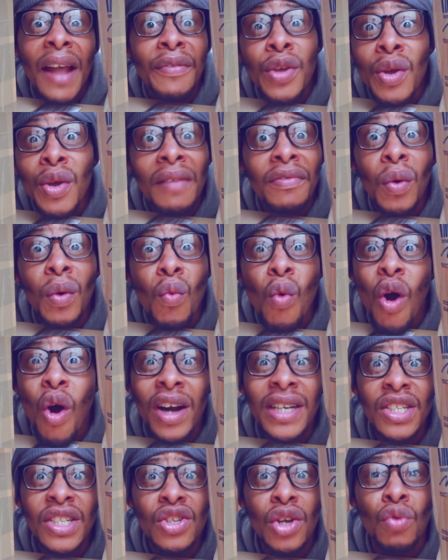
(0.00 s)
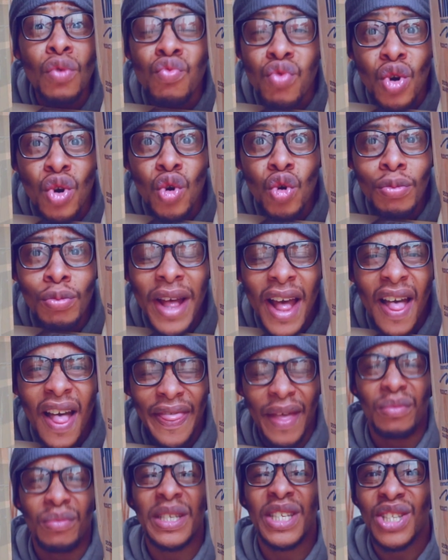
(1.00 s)
Have you ever walked into a room
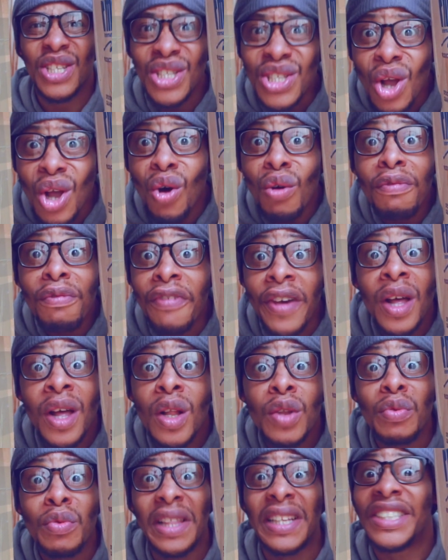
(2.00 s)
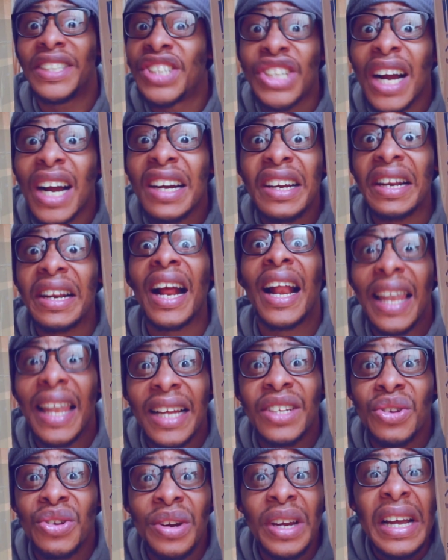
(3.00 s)
that was so filled with junk and
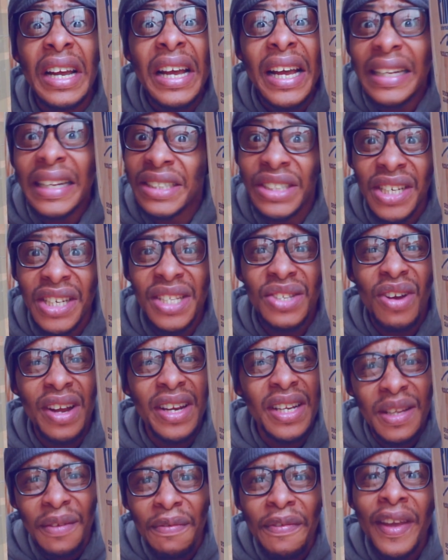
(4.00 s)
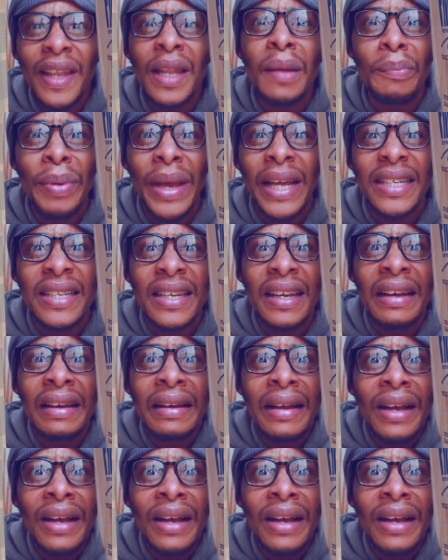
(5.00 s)
clutter, it just started to feel a bit